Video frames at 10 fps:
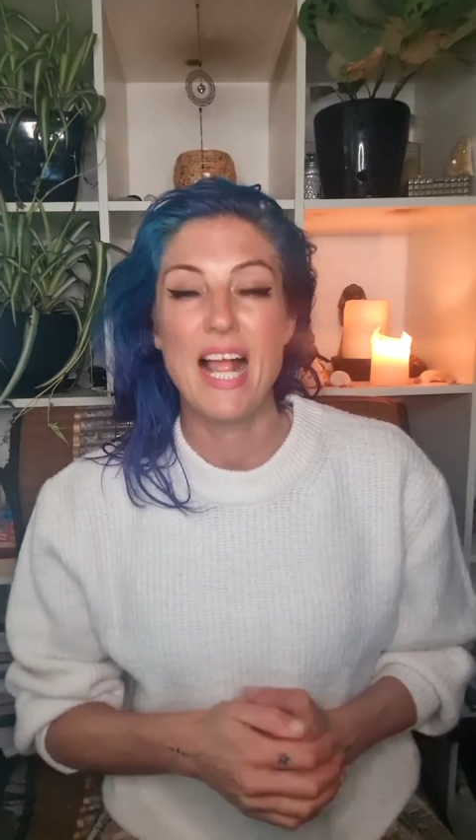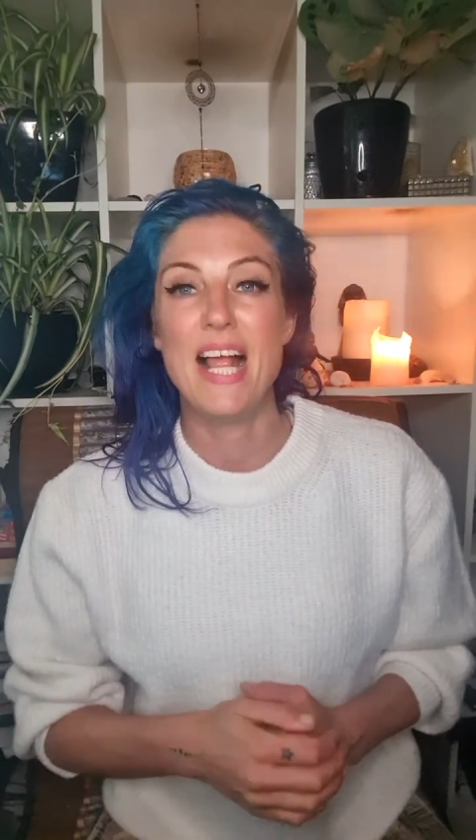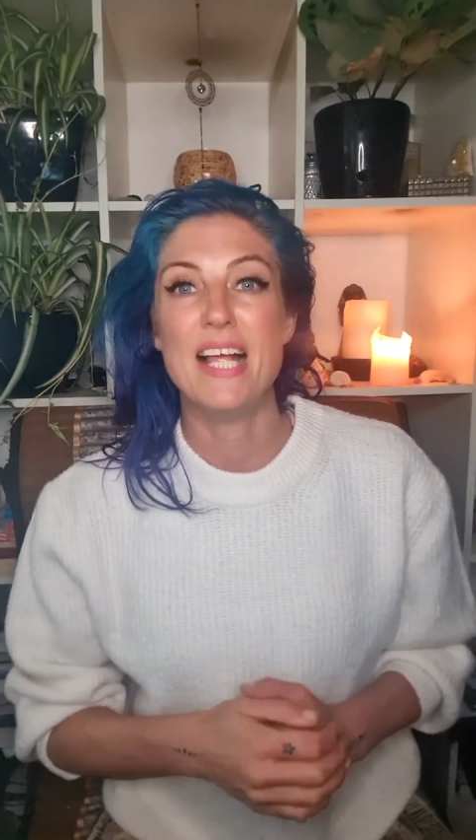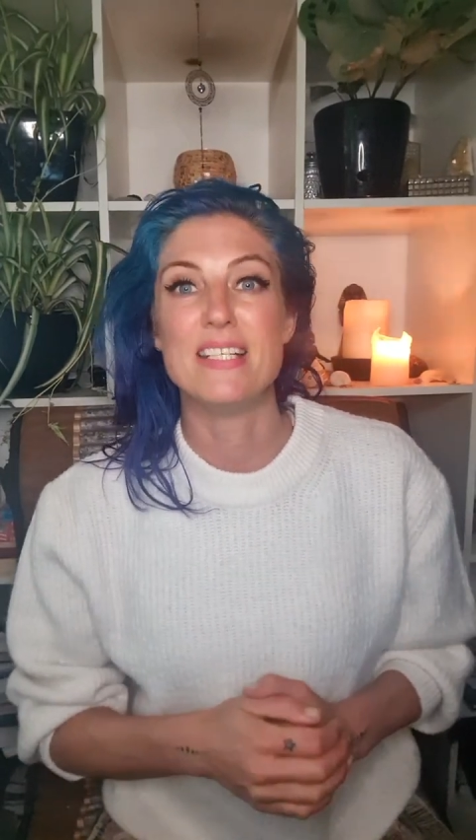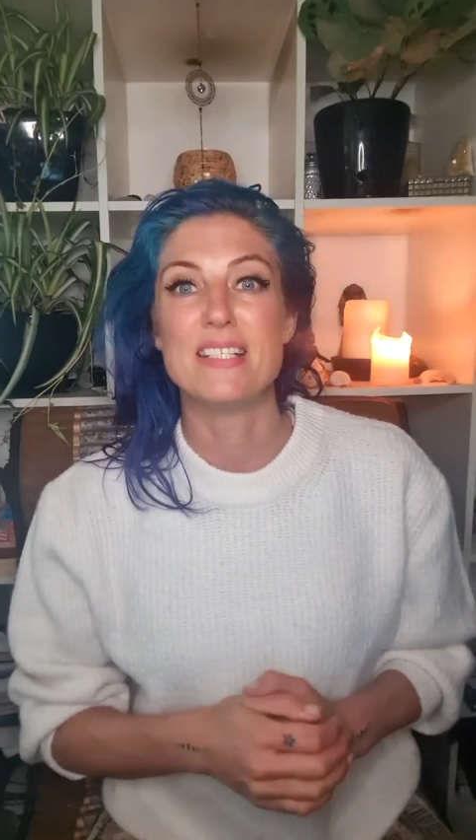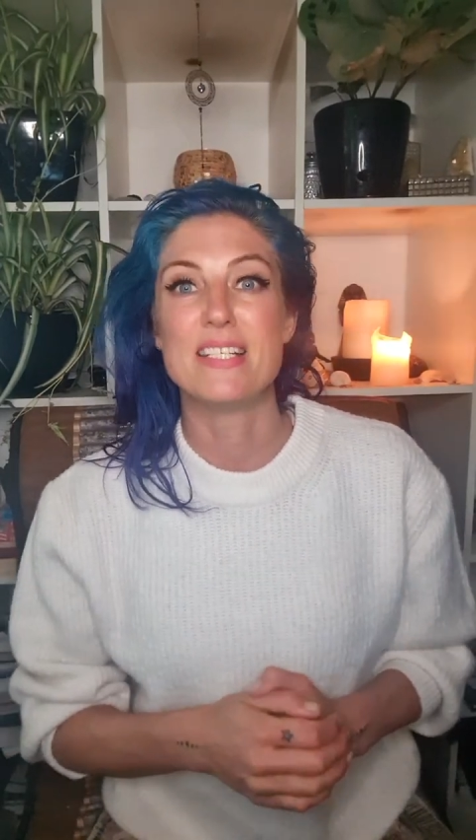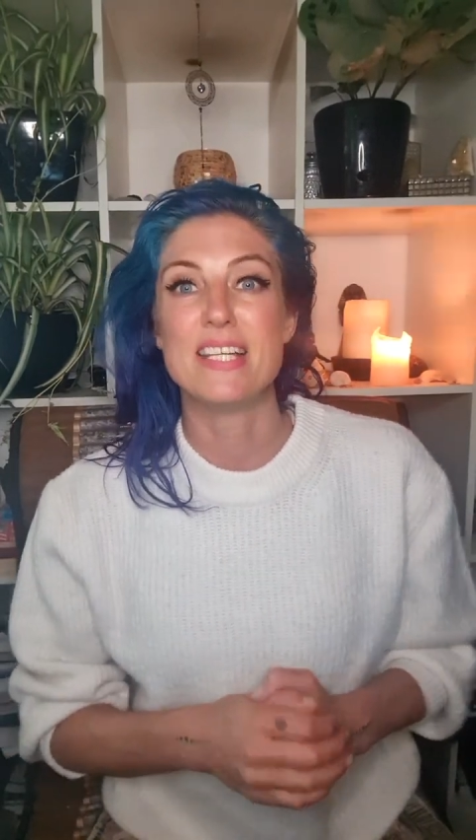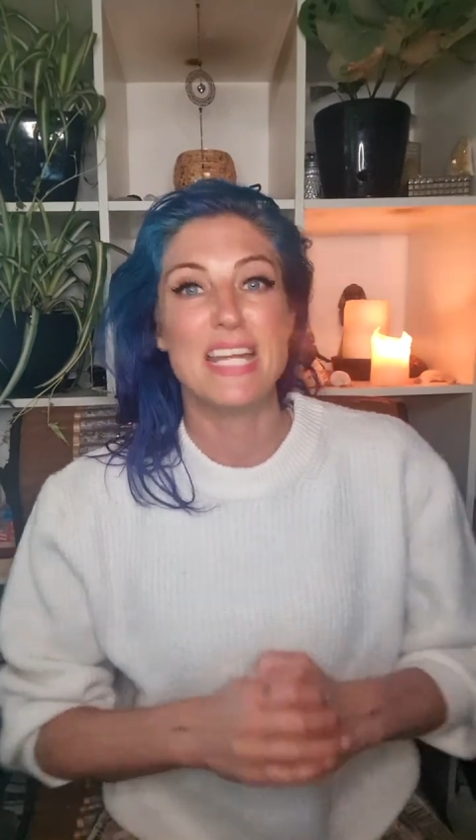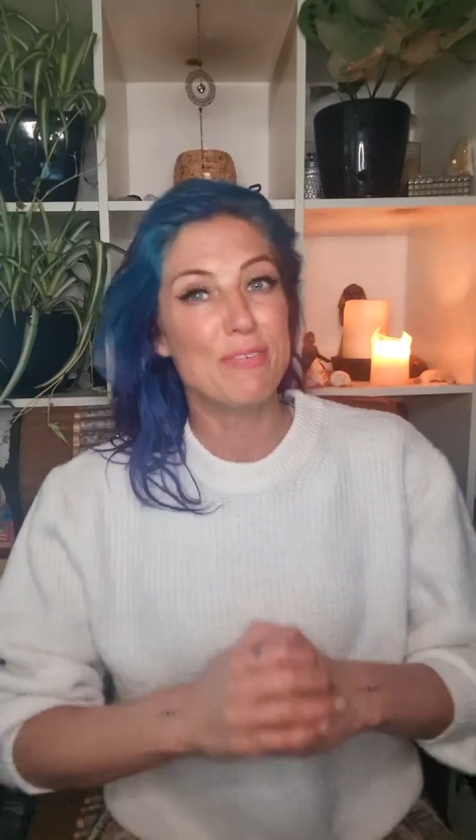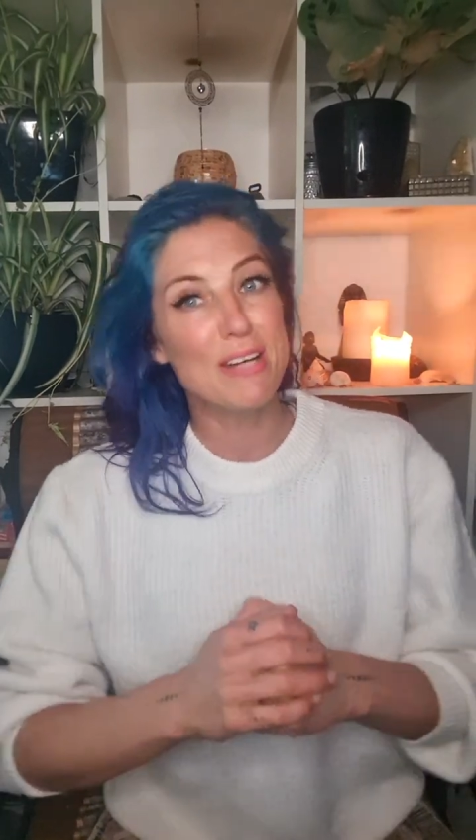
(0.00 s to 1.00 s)
And
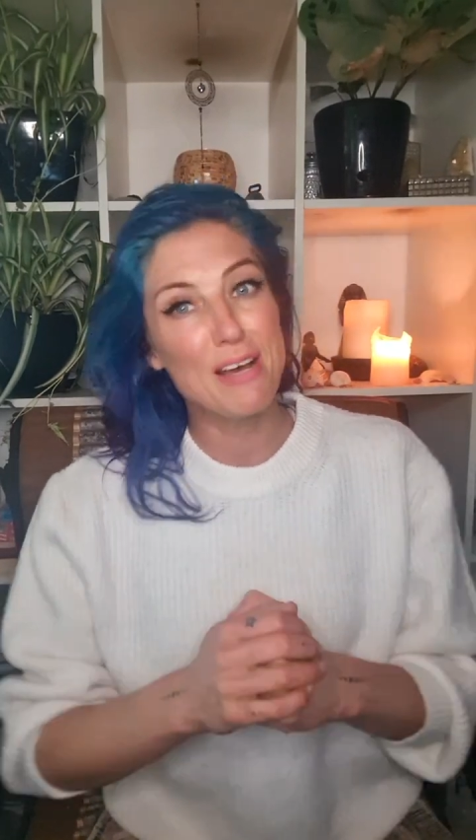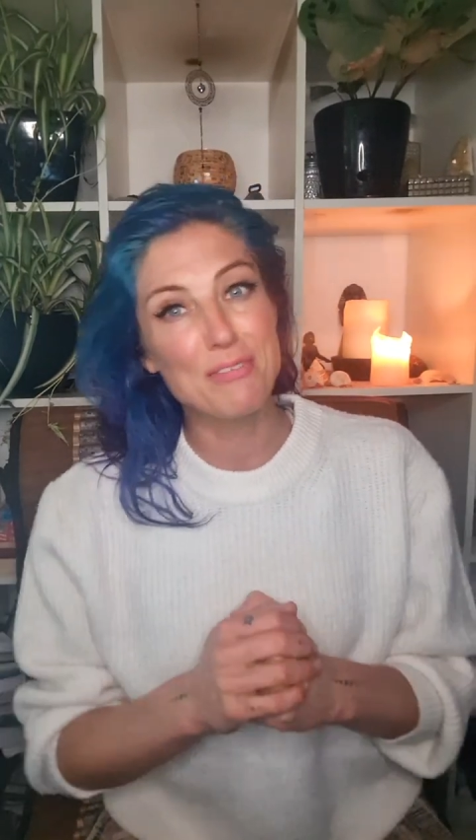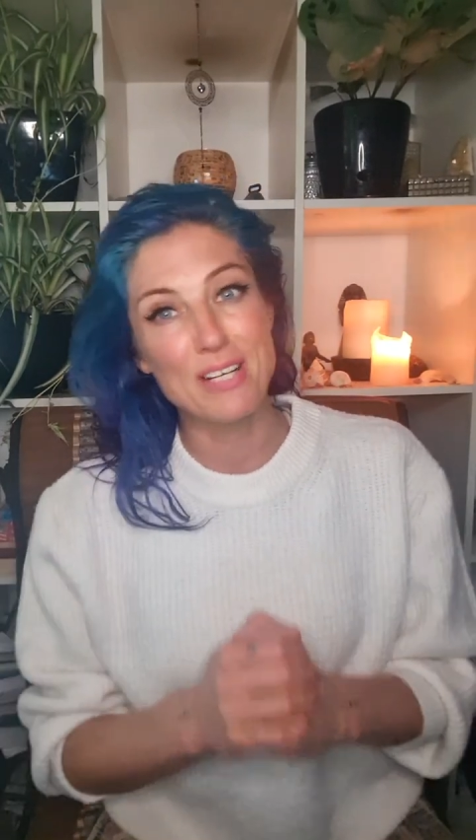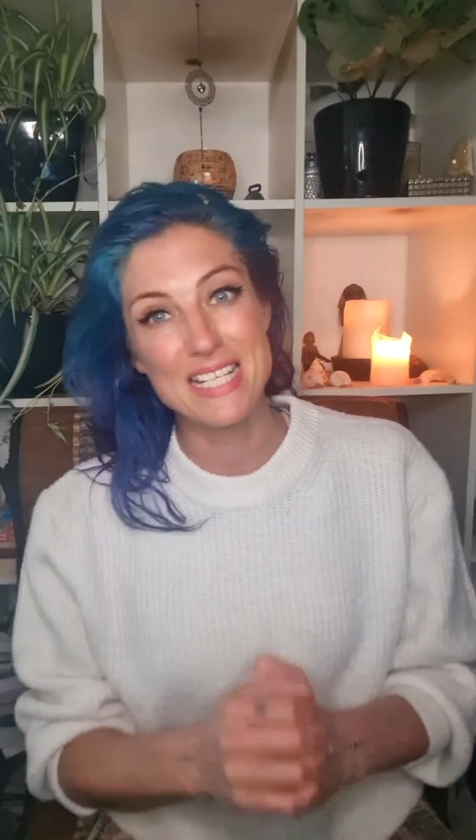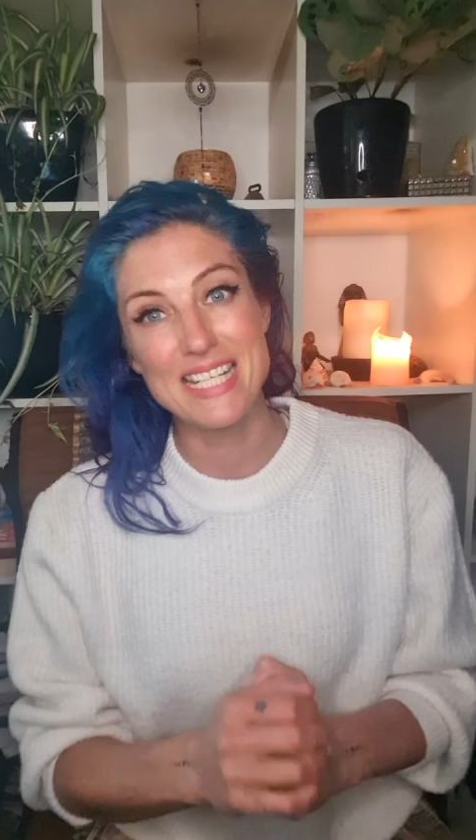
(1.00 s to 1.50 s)
even after I